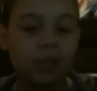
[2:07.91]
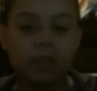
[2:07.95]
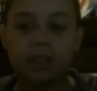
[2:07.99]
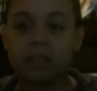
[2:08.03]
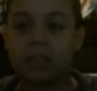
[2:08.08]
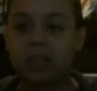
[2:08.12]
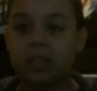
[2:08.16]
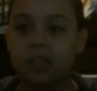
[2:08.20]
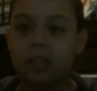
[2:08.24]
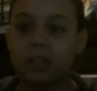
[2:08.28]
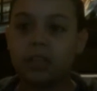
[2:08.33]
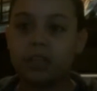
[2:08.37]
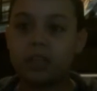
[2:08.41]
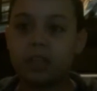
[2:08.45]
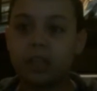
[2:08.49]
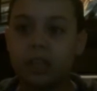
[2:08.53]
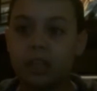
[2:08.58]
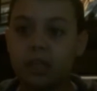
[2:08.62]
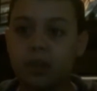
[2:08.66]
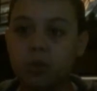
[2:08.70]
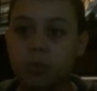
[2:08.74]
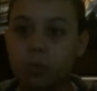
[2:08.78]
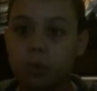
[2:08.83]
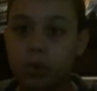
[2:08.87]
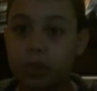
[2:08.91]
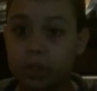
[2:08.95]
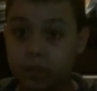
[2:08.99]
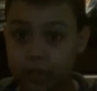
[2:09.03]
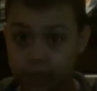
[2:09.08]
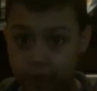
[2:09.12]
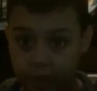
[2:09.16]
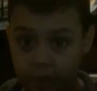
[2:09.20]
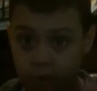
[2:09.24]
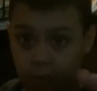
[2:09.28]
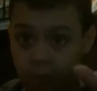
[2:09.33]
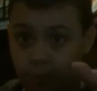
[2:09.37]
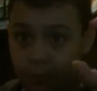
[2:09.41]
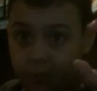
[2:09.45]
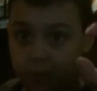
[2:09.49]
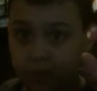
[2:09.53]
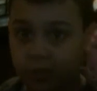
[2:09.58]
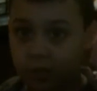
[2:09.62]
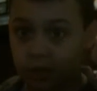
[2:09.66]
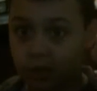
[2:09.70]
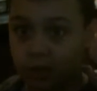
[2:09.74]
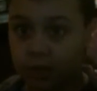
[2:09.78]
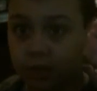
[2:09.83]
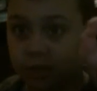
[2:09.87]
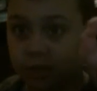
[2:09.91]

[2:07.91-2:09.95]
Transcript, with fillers: the link thing What is it's near your picture